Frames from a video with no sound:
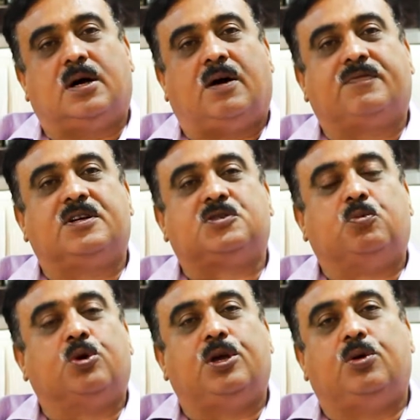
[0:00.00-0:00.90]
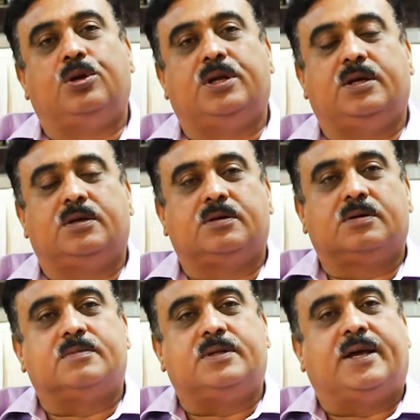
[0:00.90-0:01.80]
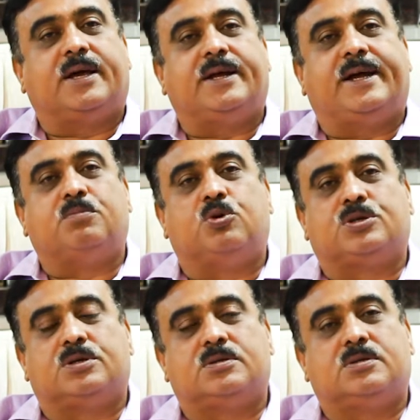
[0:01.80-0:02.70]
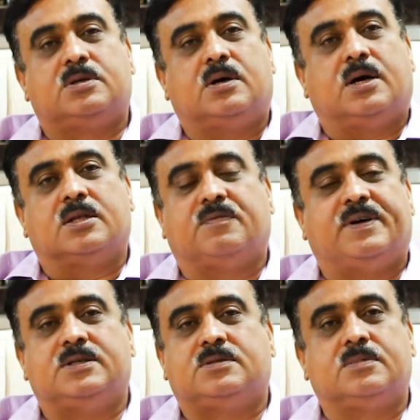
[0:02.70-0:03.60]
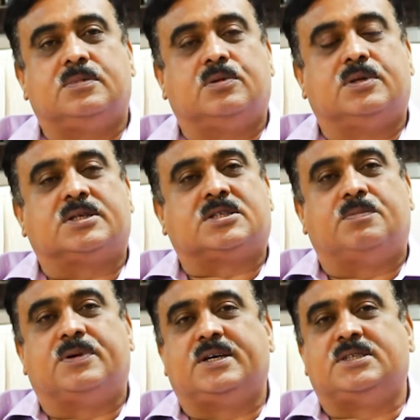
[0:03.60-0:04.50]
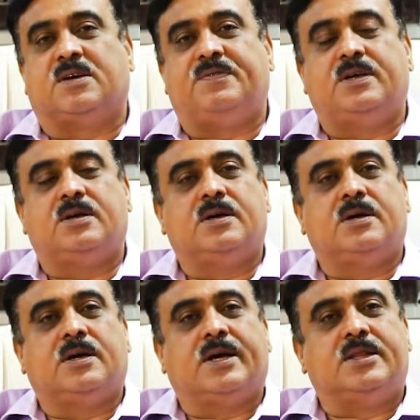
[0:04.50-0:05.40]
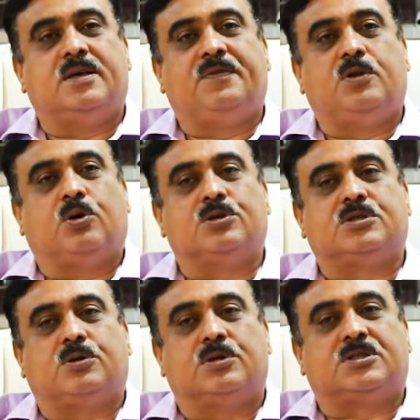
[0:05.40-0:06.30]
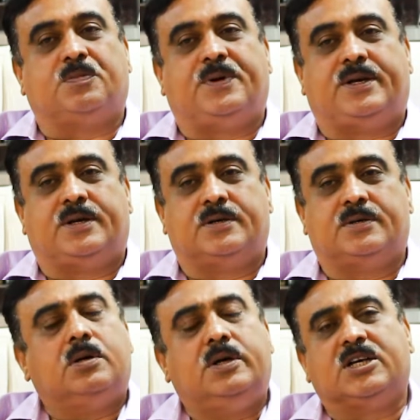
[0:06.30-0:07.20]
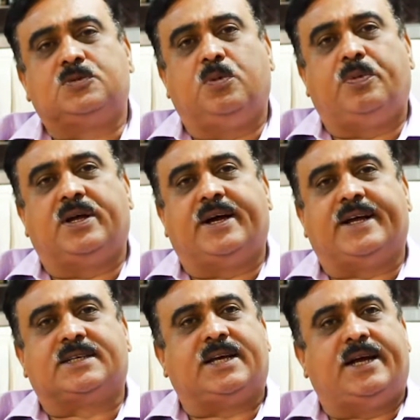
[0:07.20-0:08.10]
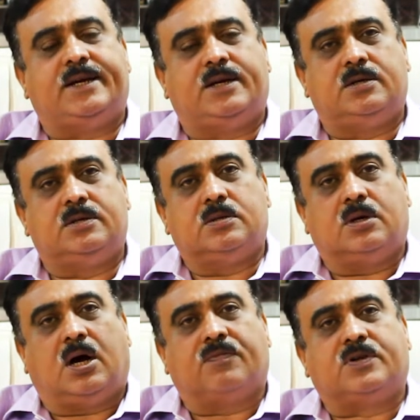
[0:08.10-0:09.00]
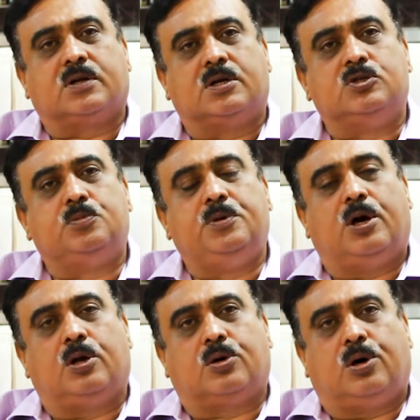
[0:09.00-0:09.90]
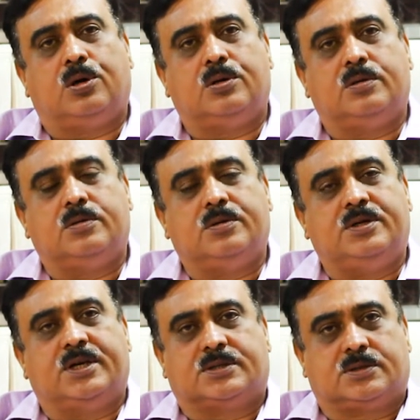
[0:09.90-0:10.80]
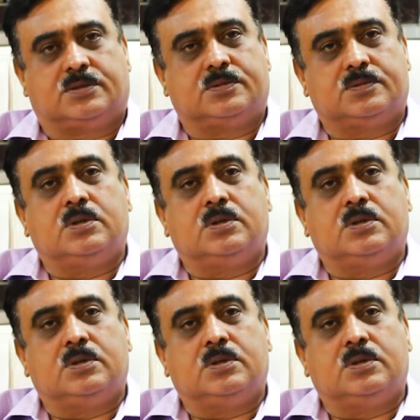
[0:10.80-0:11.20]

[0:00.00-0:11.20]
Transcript: after smoking only they can get motions. Otherwise, you know, the stomach is heavy and they feel constipated. Does people get excited after consuming alcohol? Yes.